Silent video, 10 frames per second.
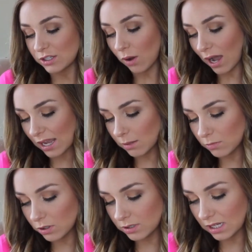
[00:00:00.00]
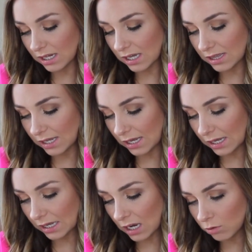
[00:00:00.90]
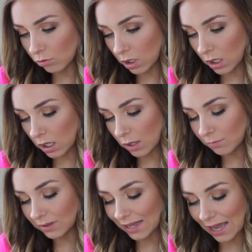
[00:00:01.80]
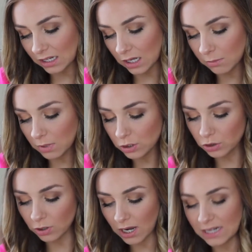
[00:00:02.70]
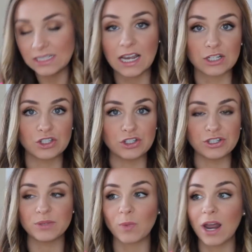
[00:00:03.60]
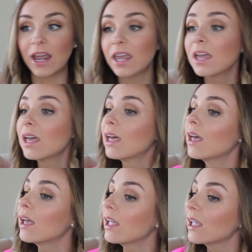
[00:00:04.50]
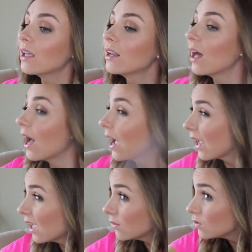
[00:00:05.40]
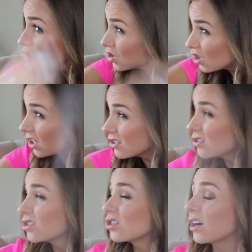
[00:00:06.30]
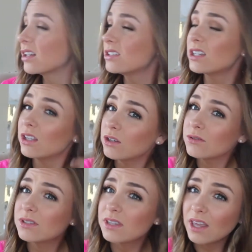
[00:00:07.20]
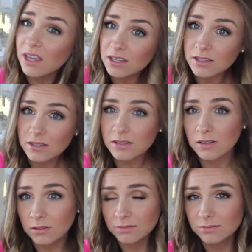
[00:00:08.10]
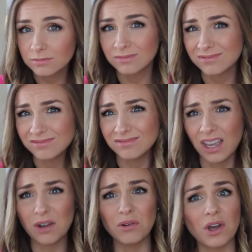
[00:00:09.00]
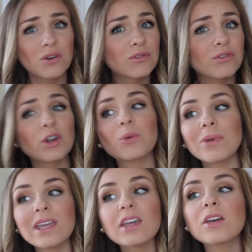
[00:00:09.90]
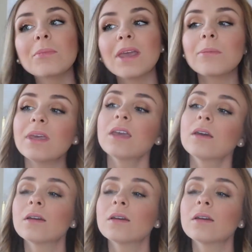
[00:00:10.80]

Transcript: So I am using the Kenra Platinum Dry Texture Spray, and I have just started to use this, I don't know, for weeks maybe.